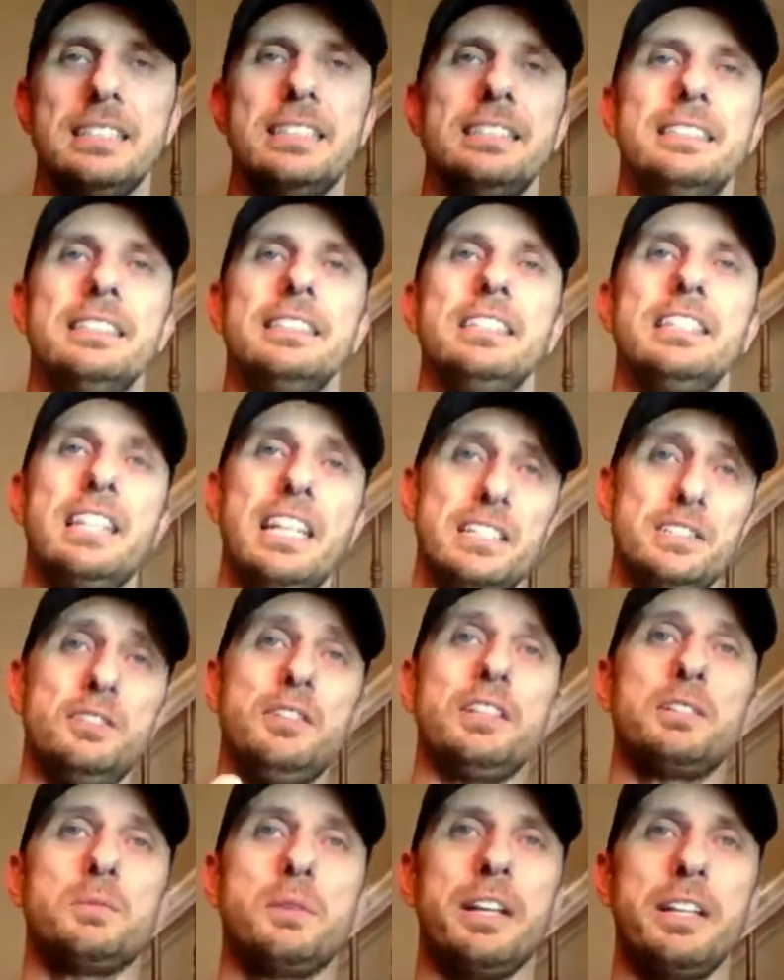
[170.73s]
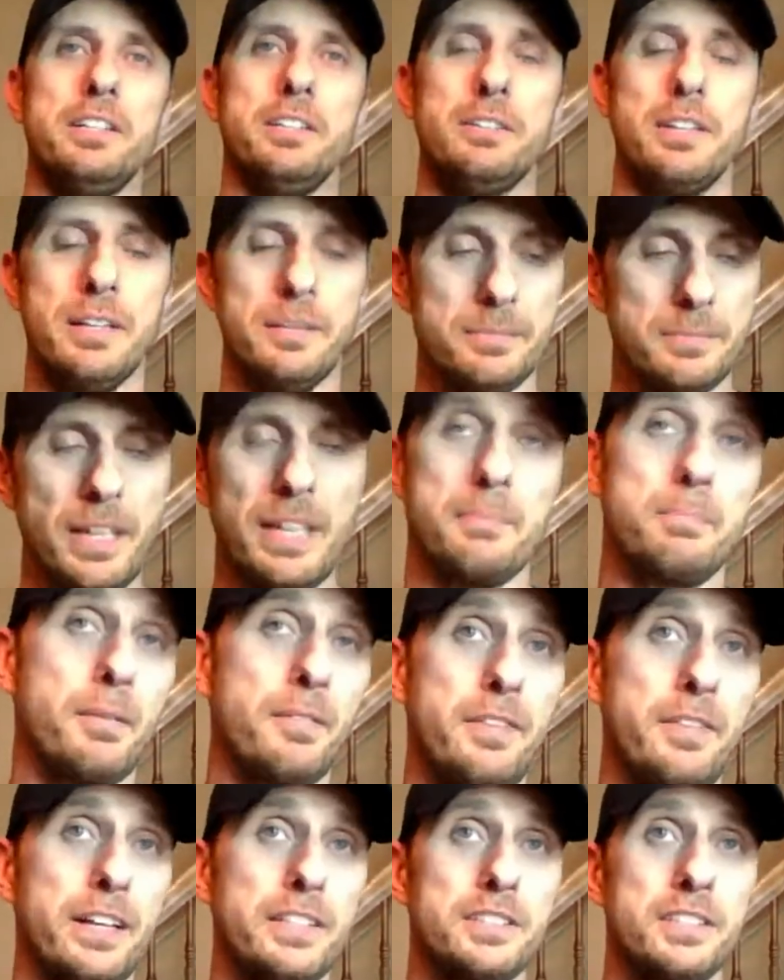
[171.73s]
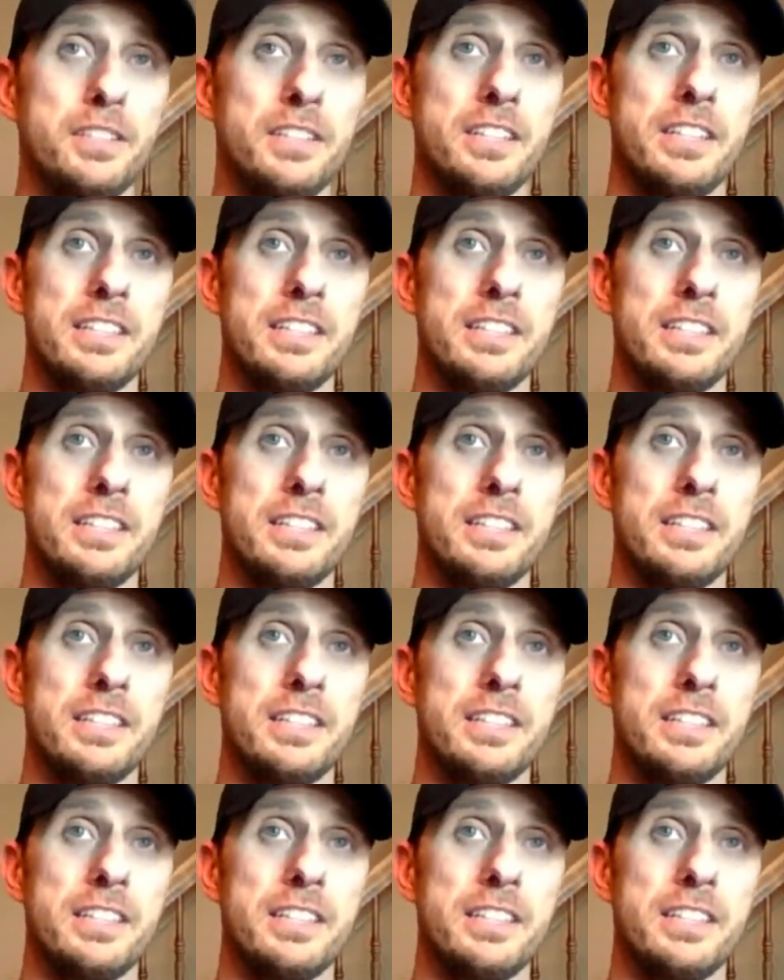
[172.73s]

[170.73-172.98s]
You guys know that's what I do, right? Like professionally.